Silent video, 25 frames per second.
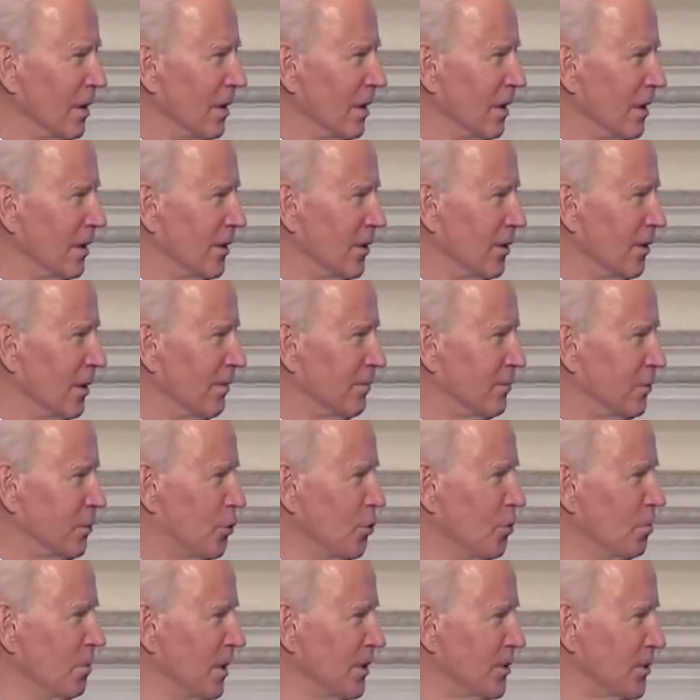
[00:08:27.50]
You have
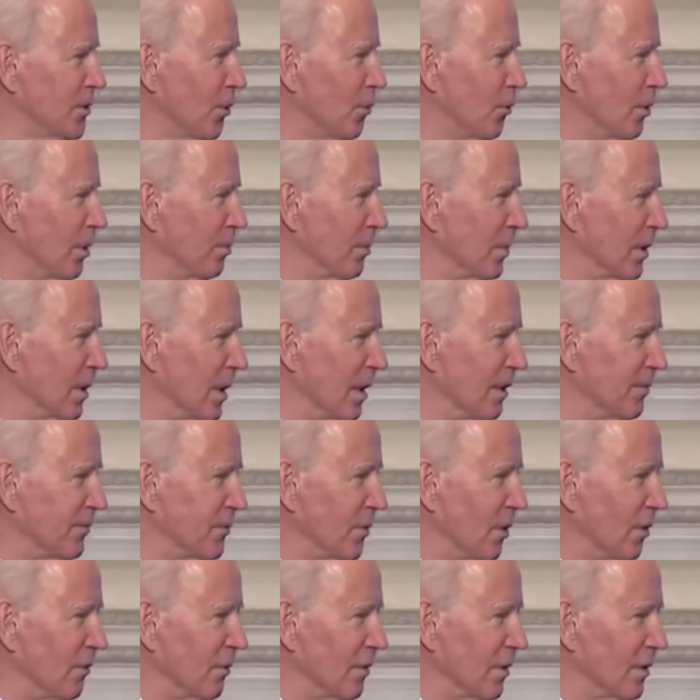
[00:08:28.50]
too much equipment
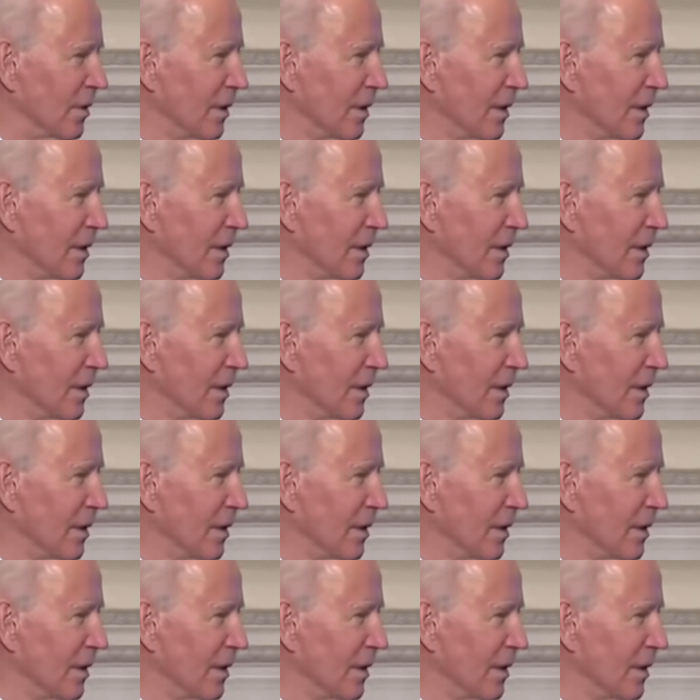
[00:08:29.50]
left over.